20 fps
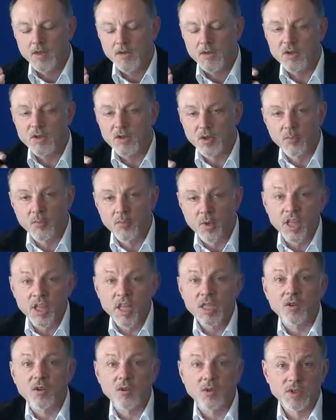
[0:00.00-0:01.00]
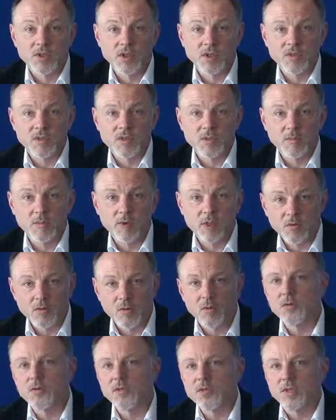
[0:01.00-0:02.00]
The term ecosystem is
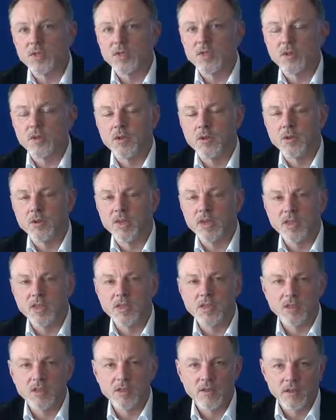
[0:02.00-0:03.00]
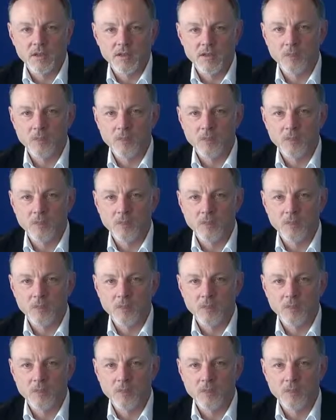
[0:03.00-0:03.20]
also a term that is